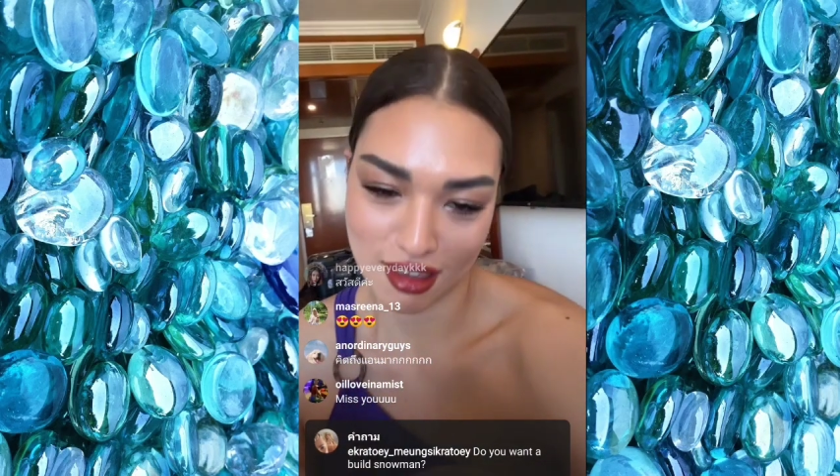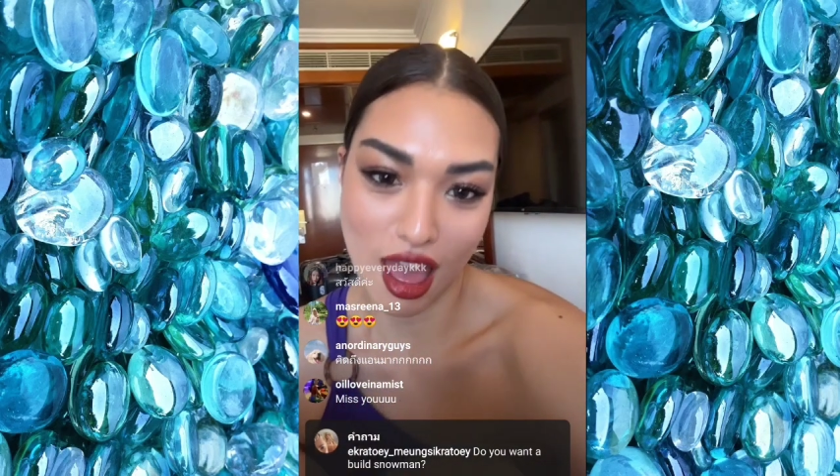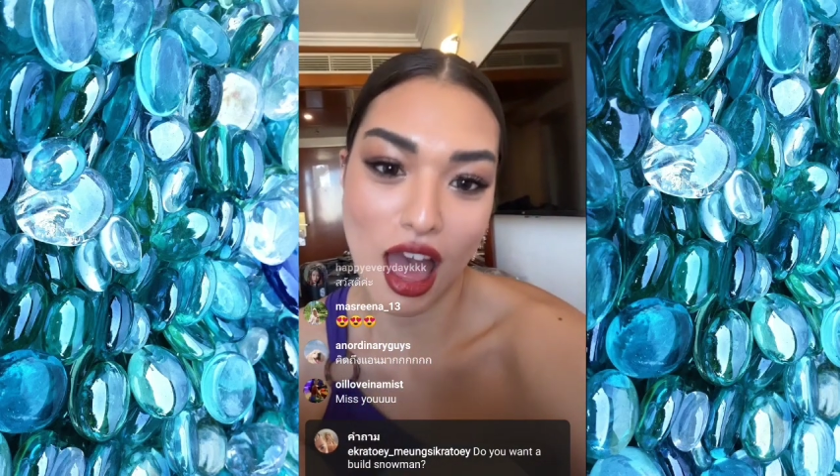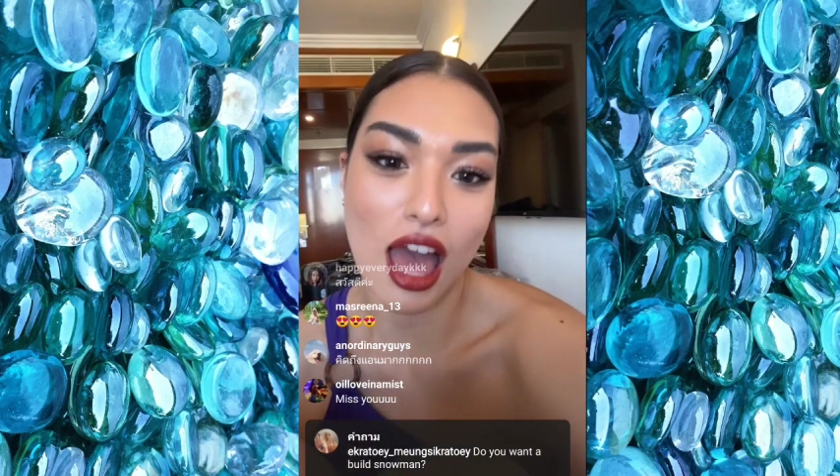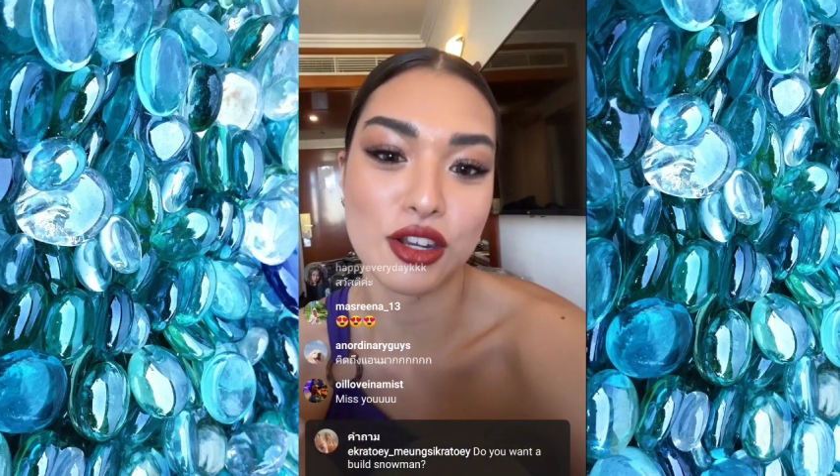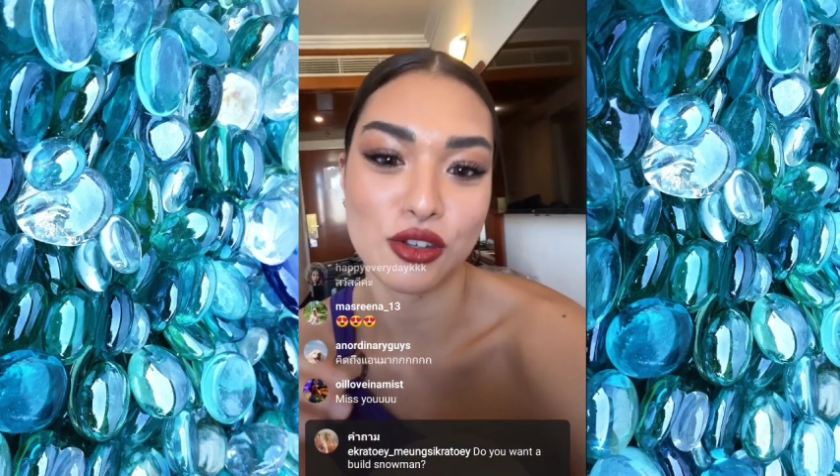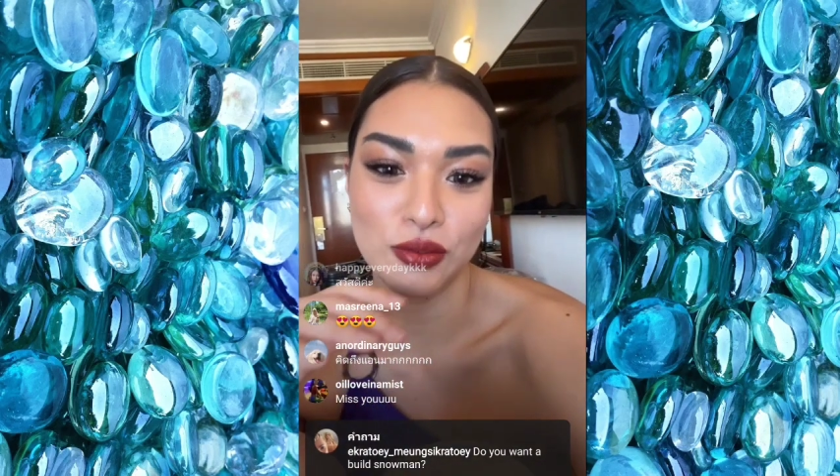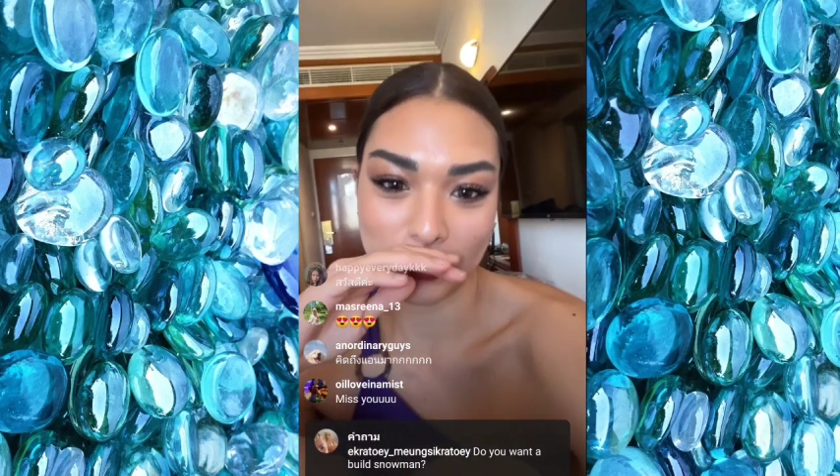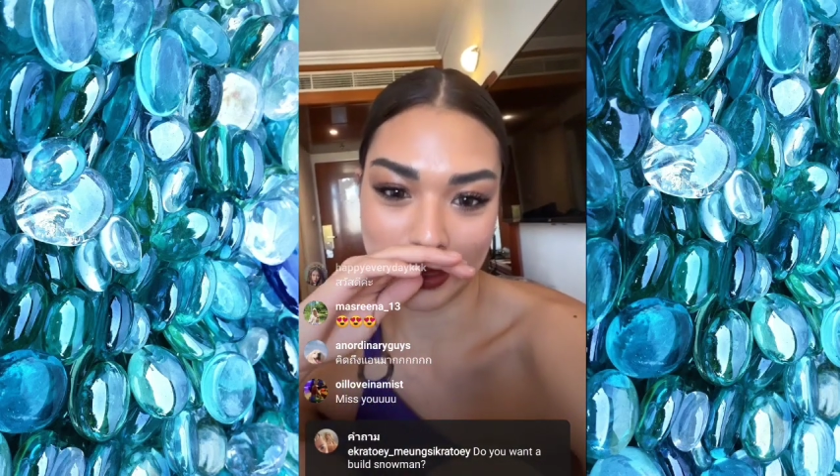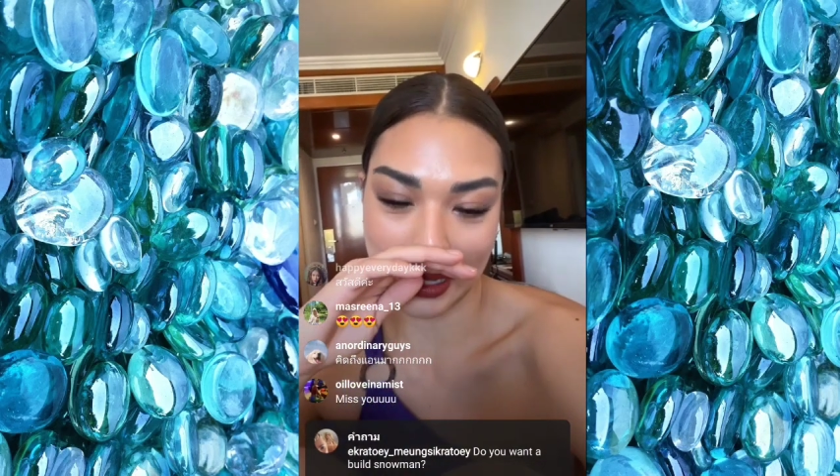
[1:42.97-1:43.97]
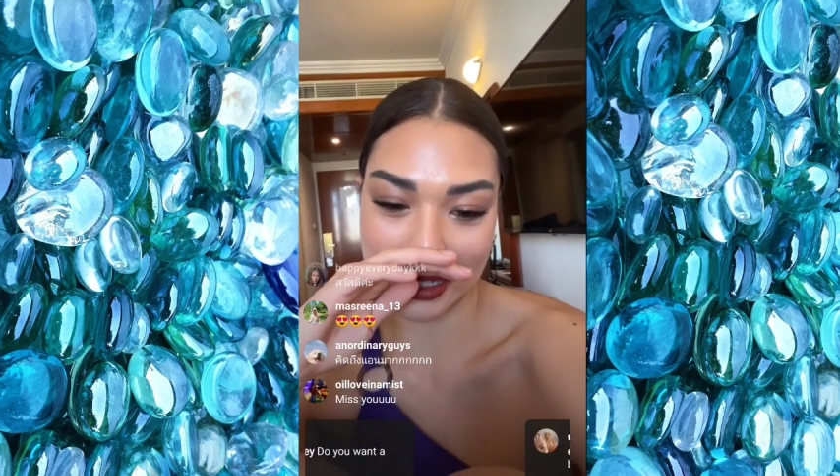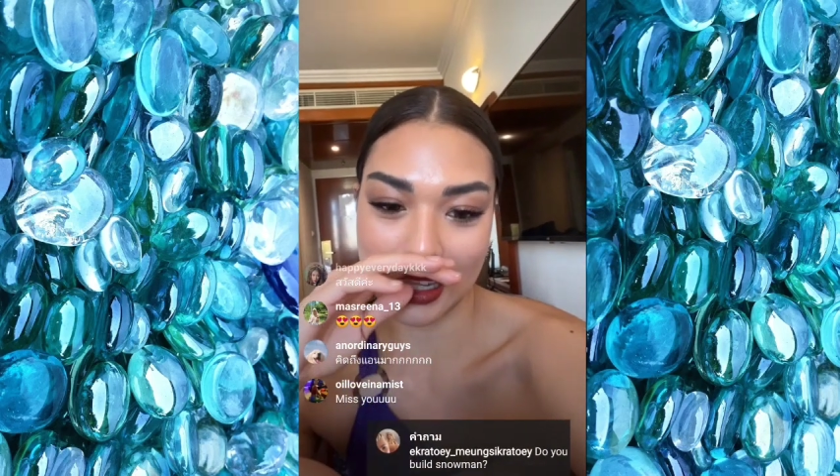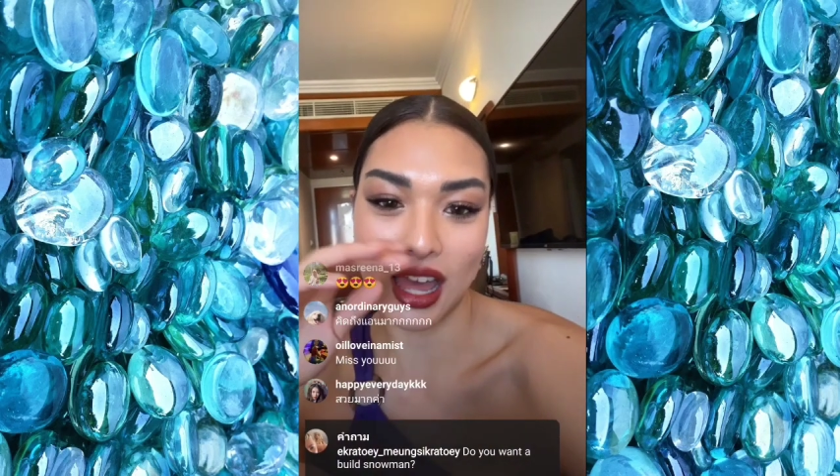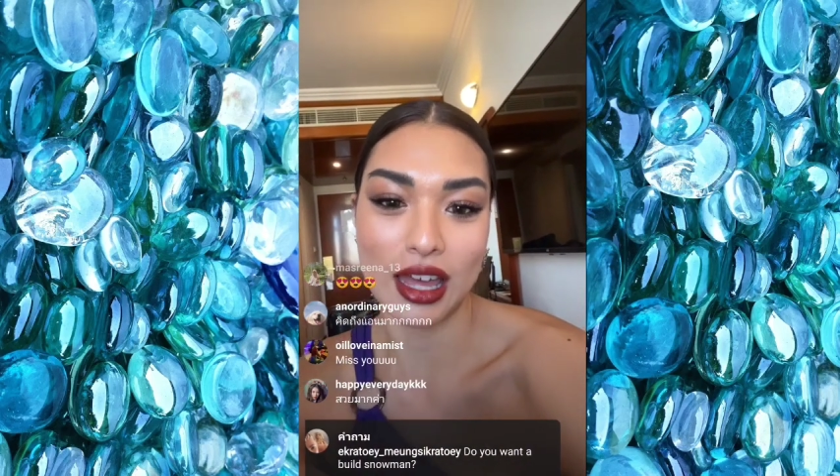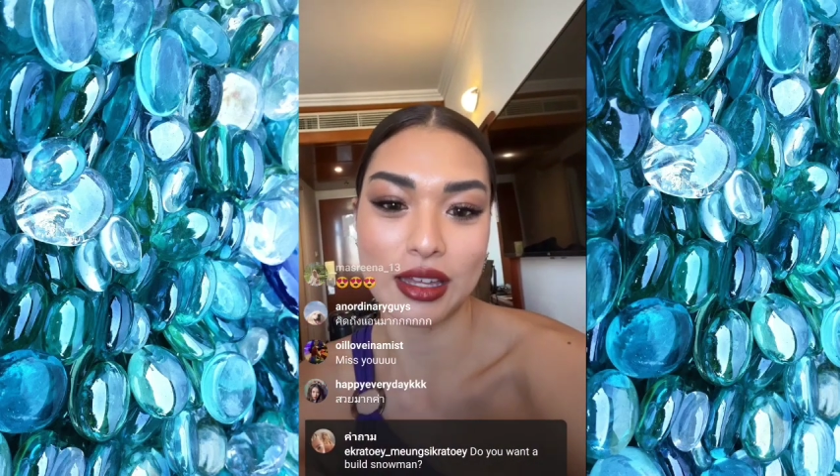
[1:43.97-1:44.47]
I do. Yes,
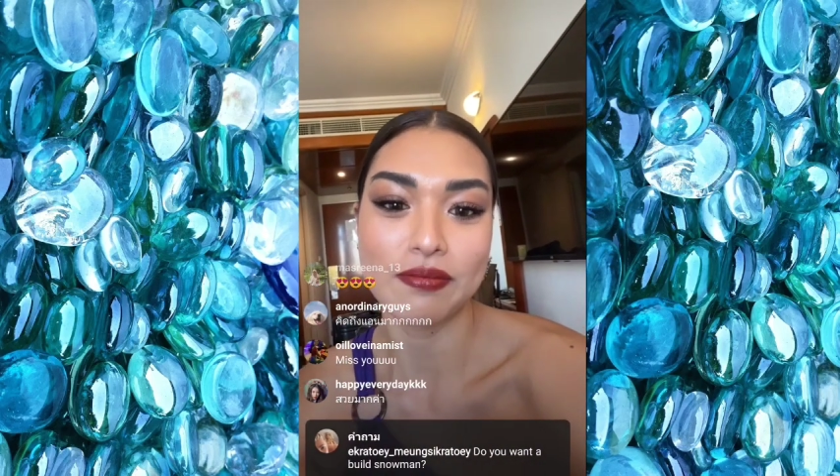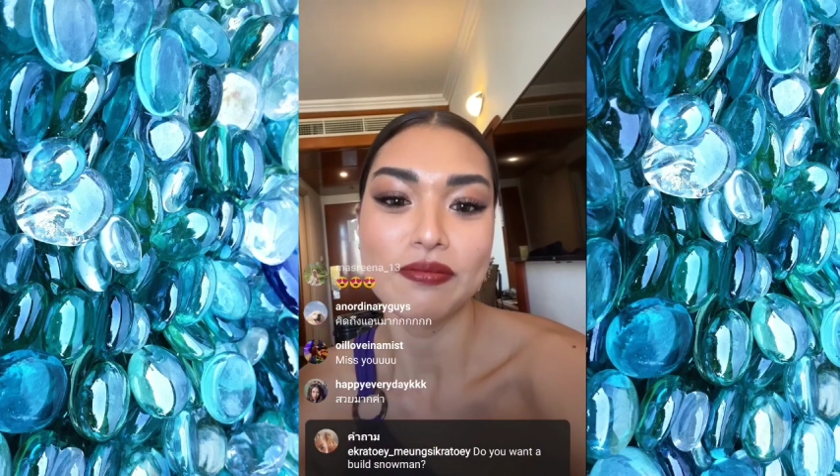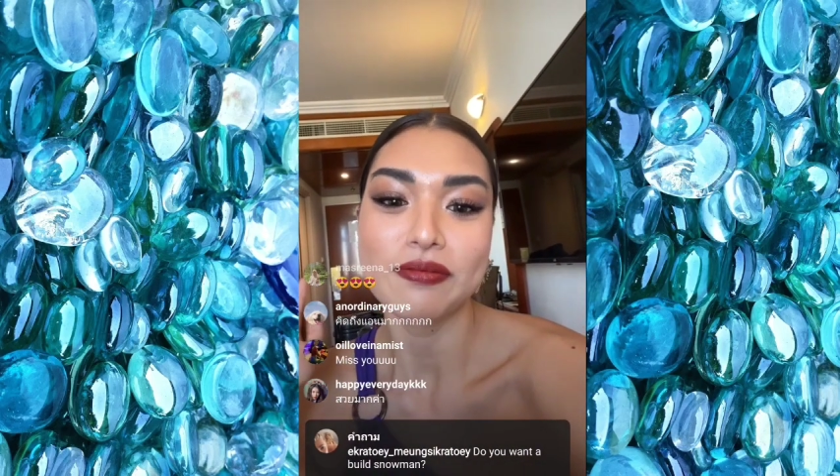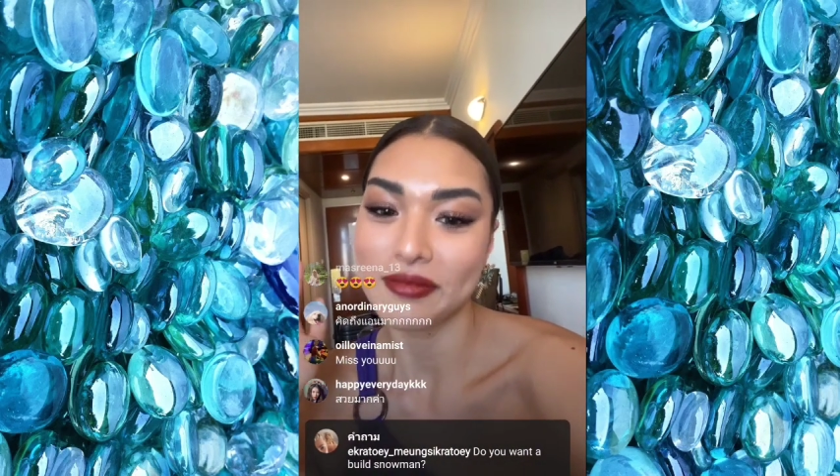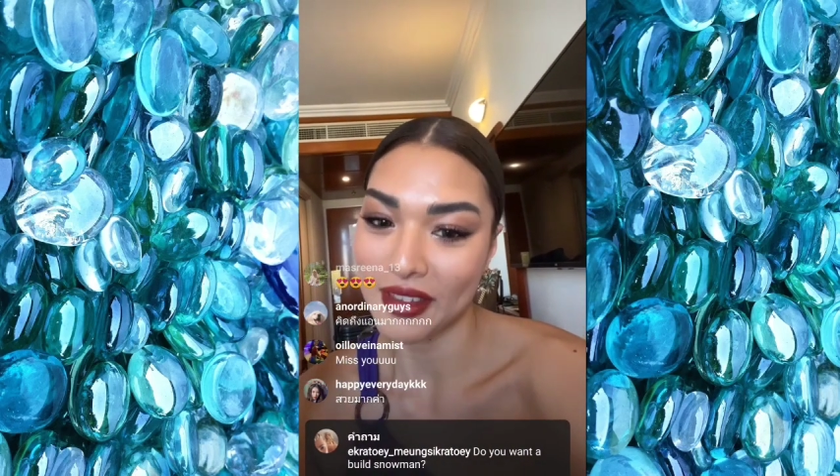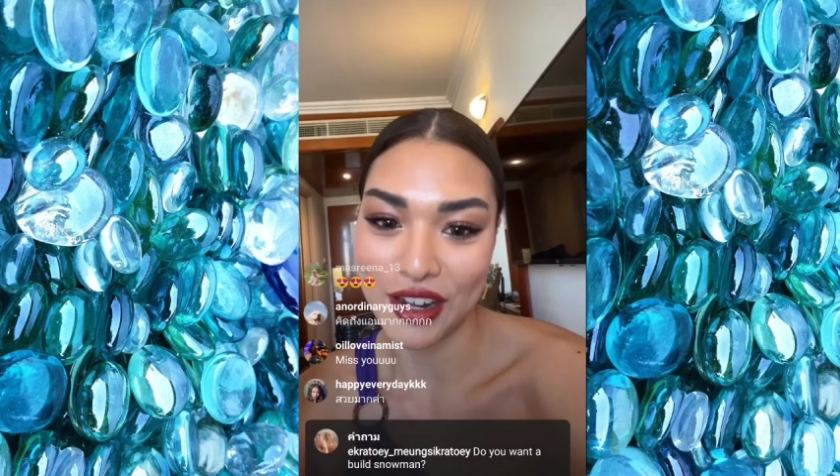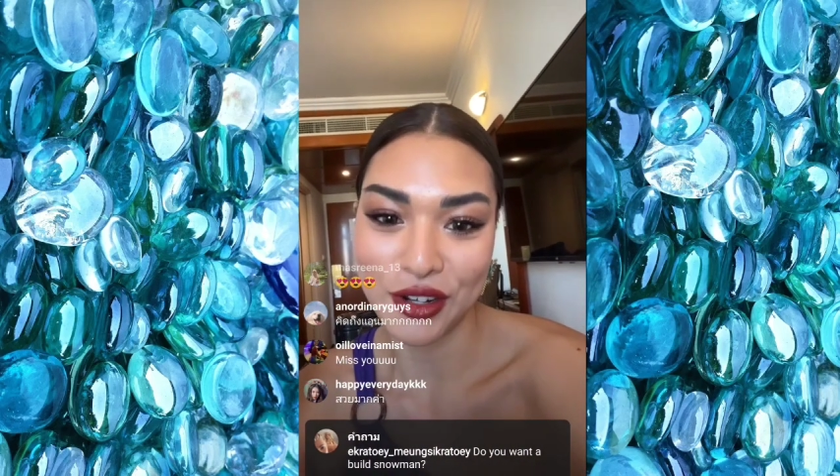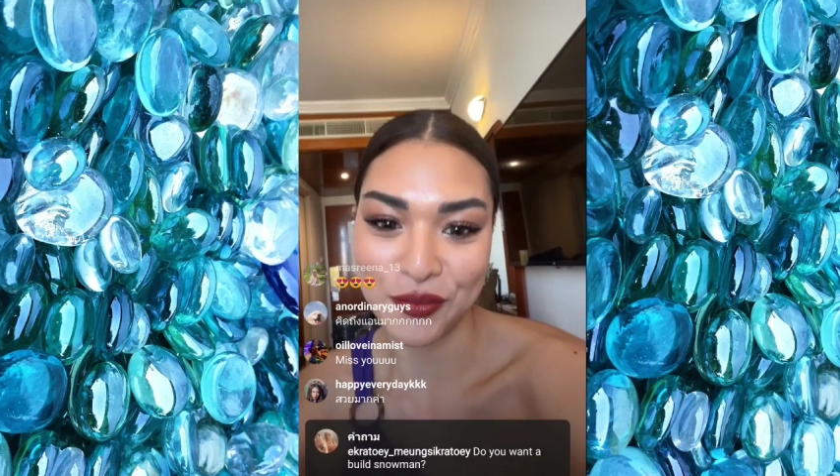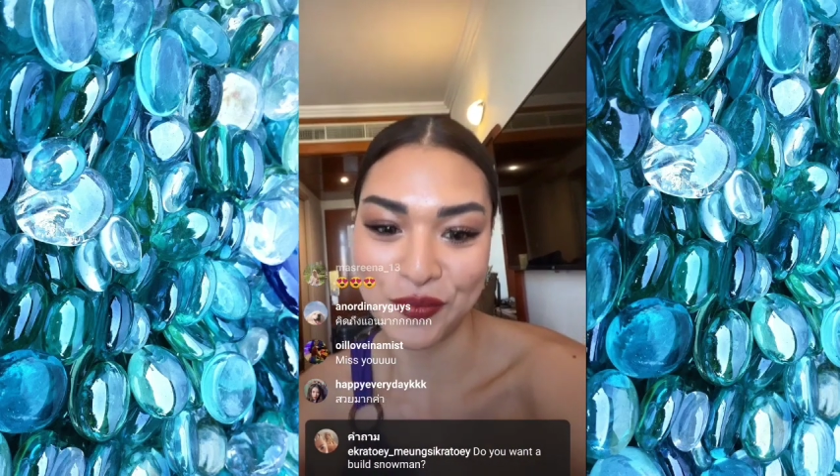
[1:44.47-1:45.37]
I do.